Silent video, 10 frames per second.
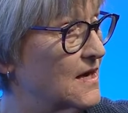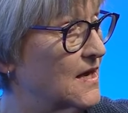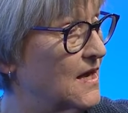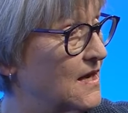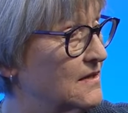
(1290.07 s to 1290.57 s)
I
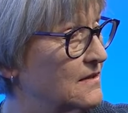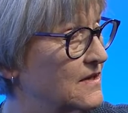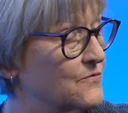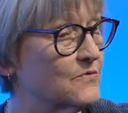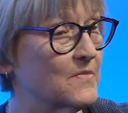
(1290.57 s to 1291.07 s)
can't
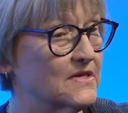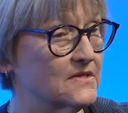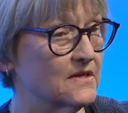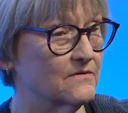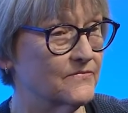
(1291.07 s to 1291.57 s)
live with
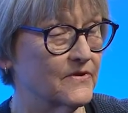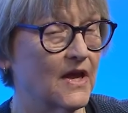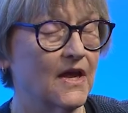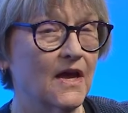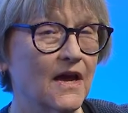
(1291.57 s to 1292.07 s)
myself.
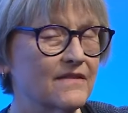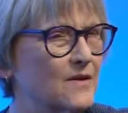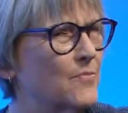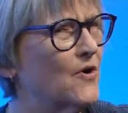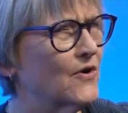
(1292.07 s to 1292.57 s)
I
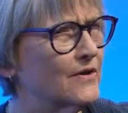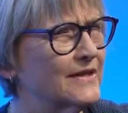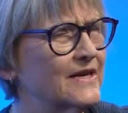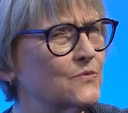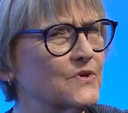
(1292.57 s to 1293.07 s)
think
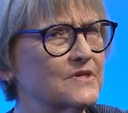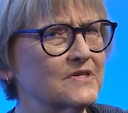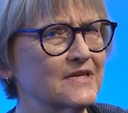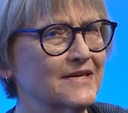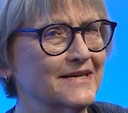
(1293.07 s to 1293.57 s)
partly it was